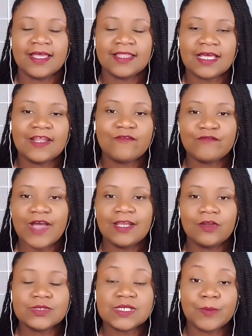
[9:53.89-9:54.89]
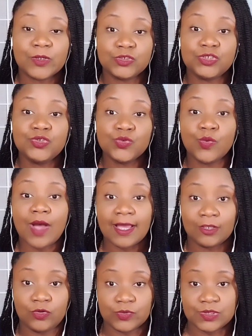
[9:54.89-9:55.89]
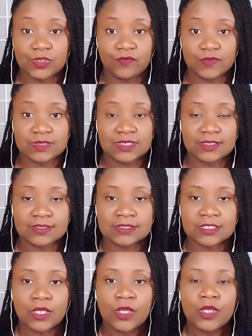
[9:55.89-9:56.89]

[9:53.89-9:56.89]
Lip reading: that they find out about you and your services.